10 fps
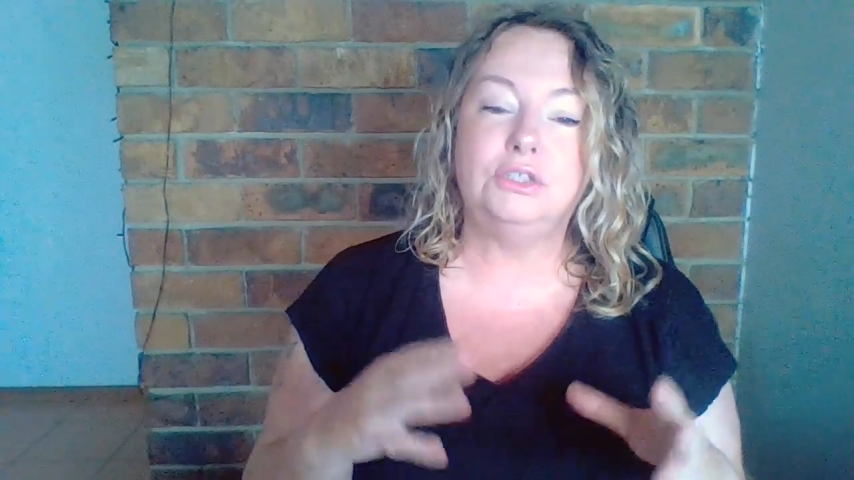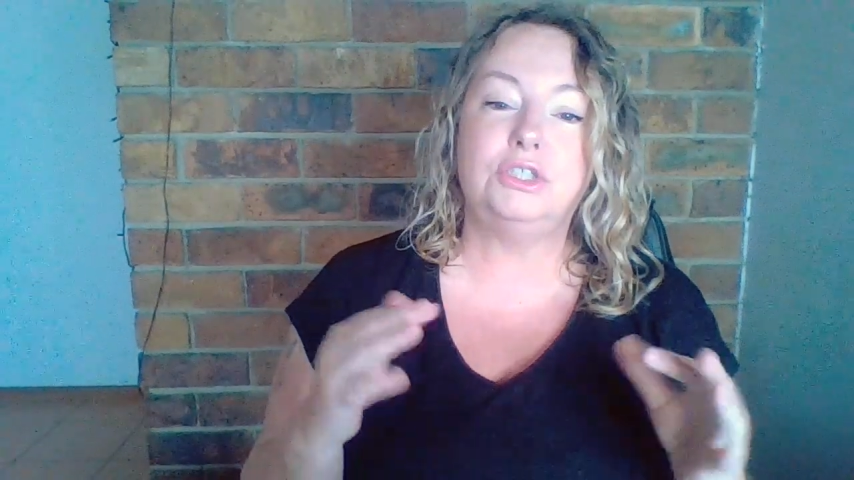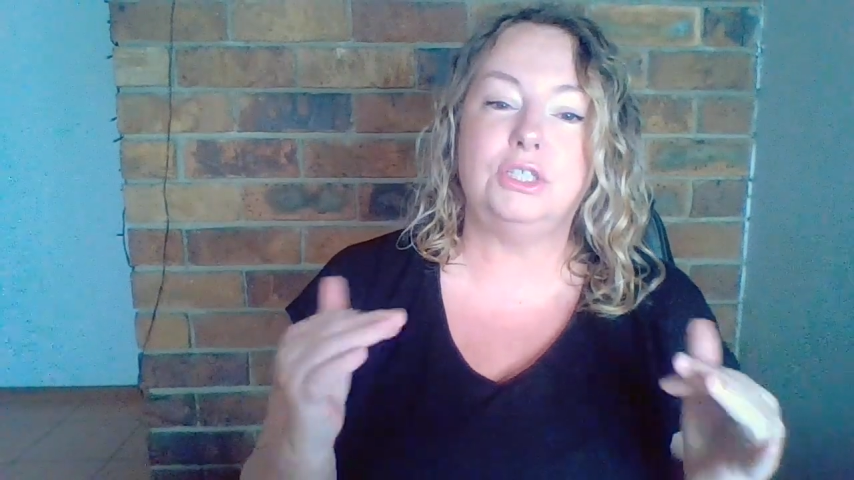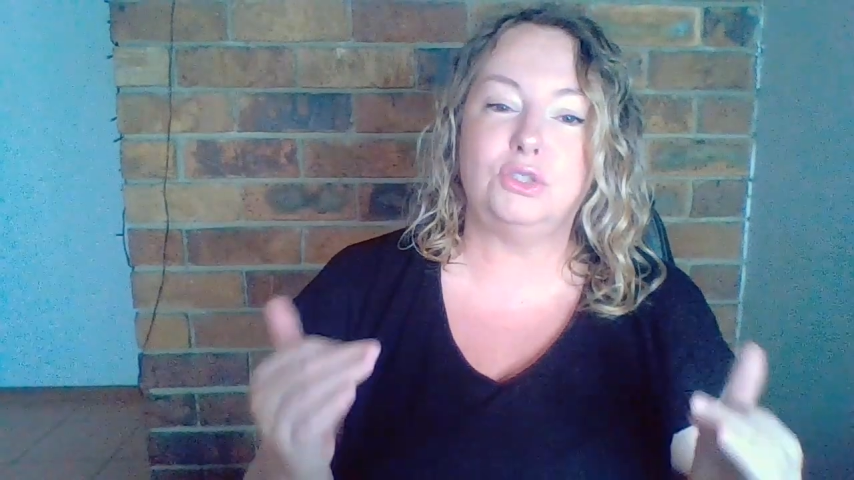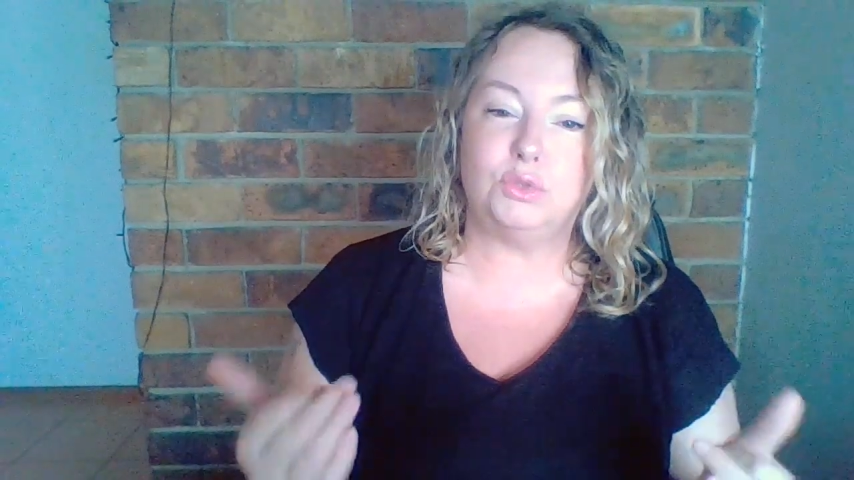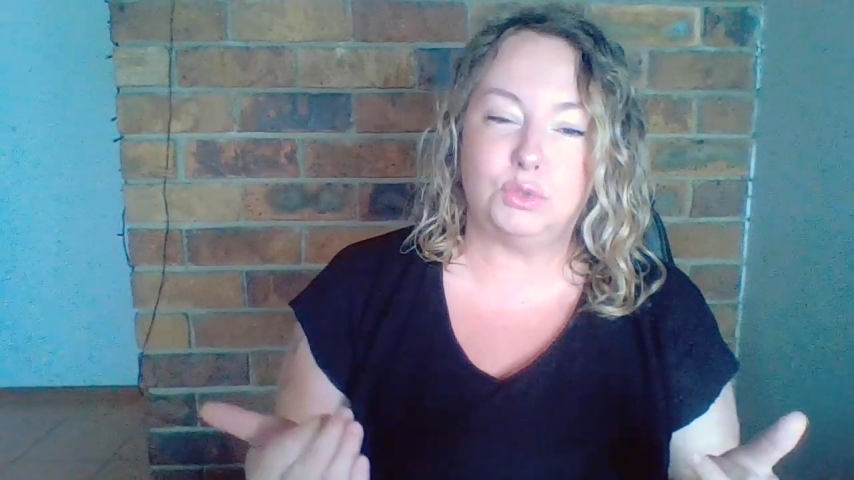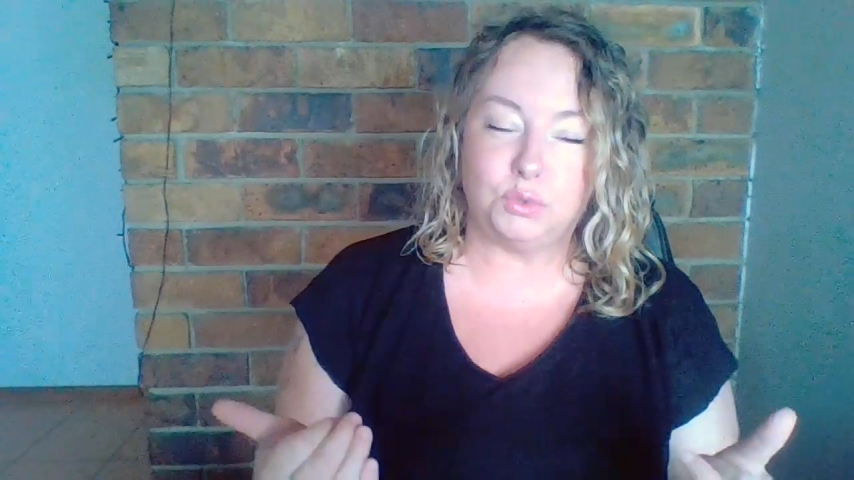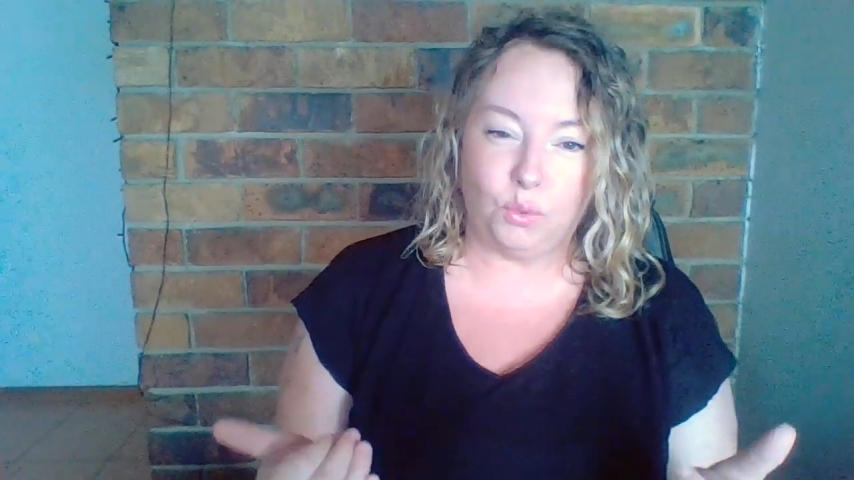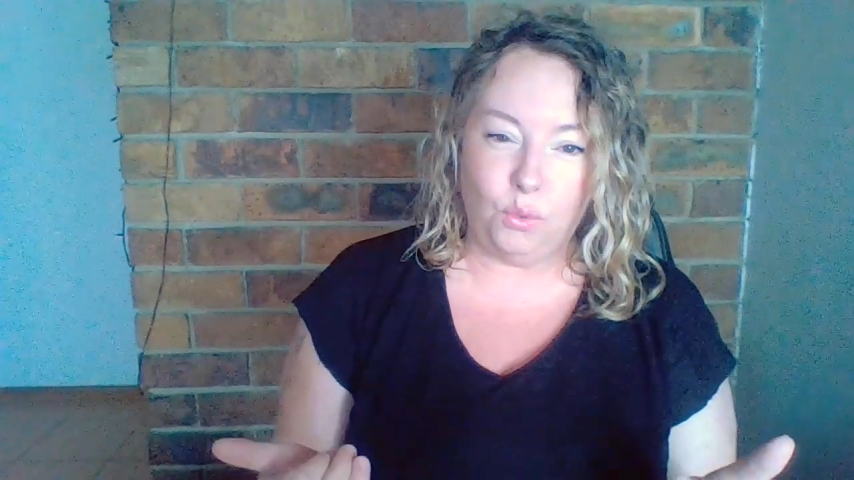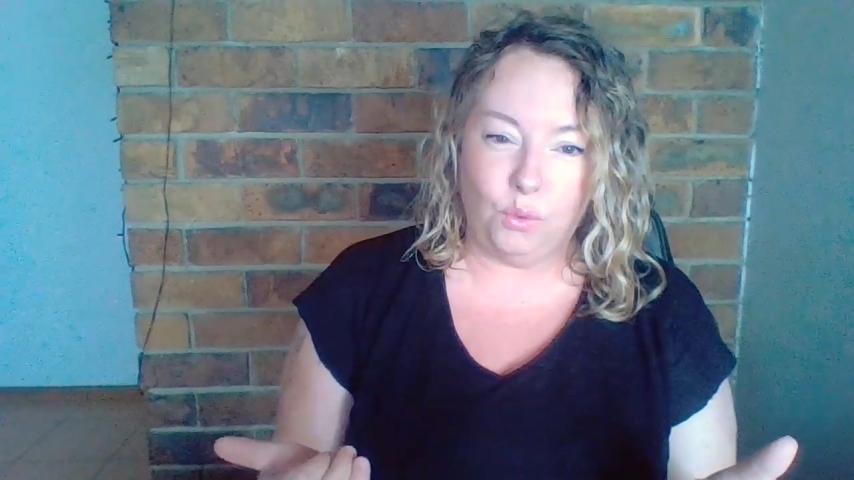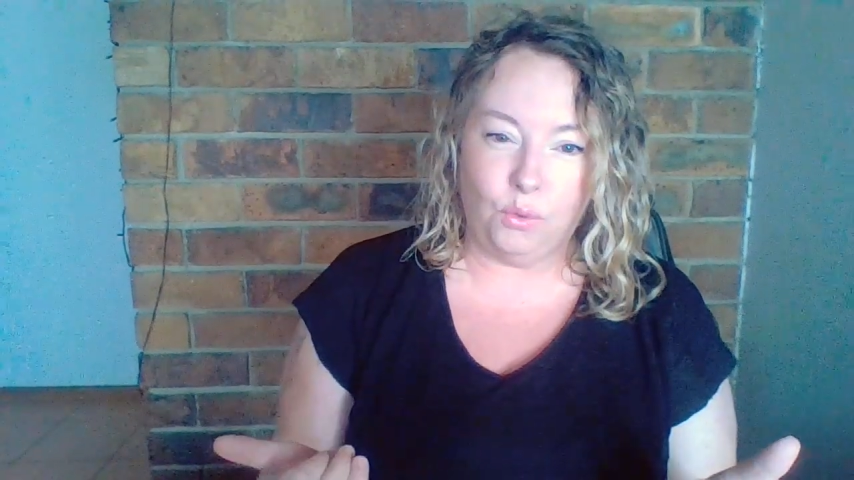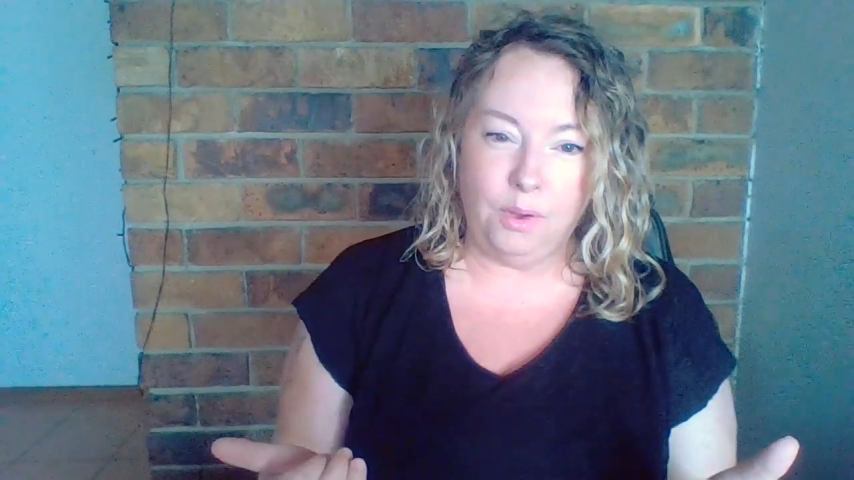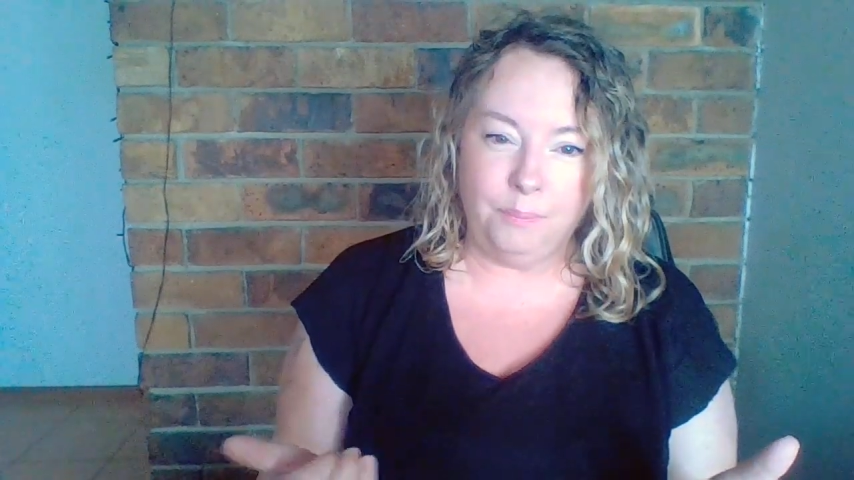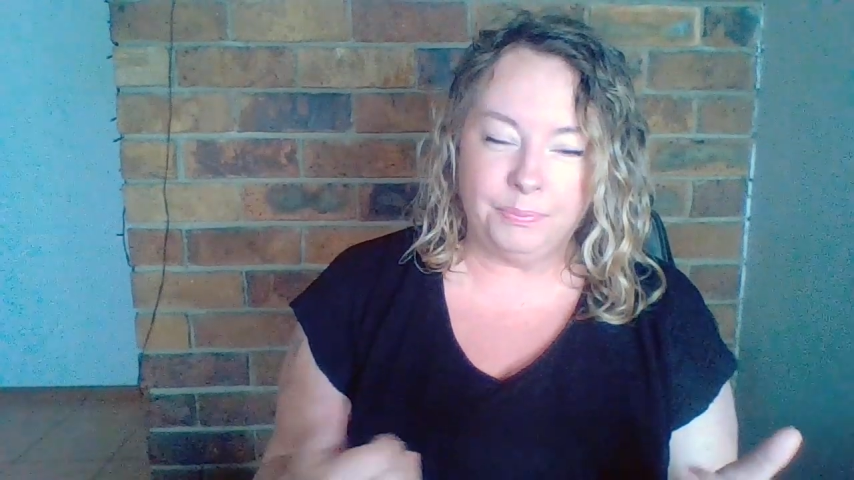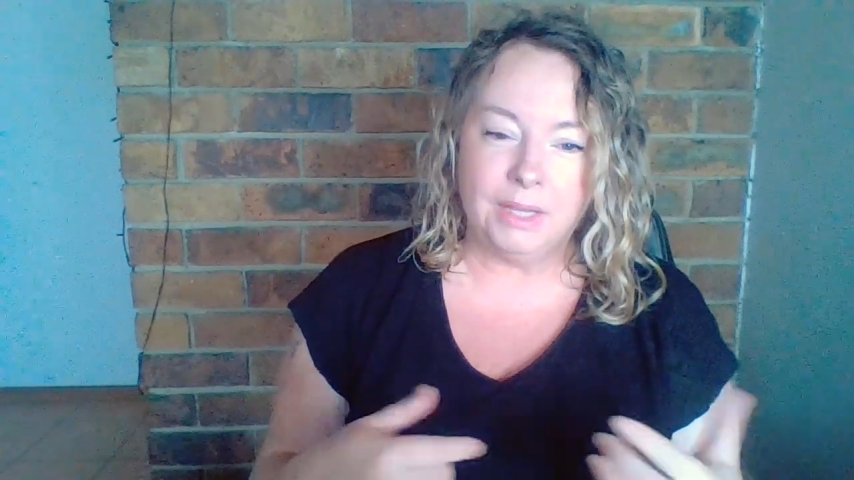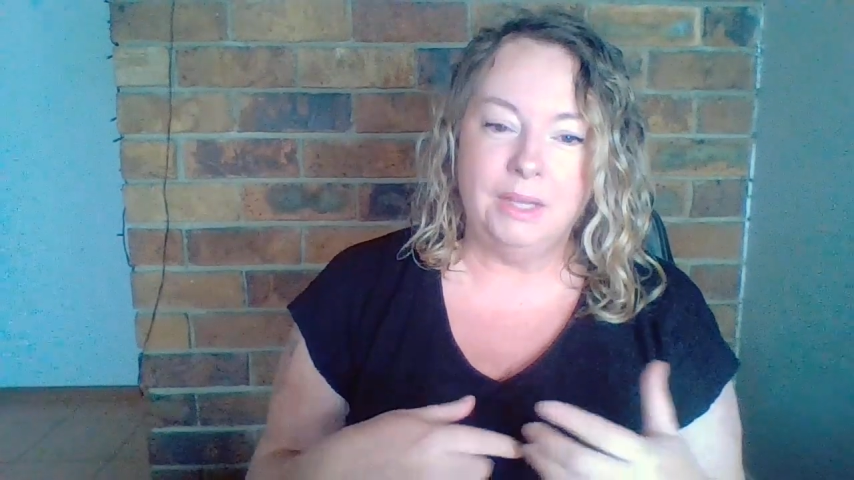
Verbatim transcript: She saw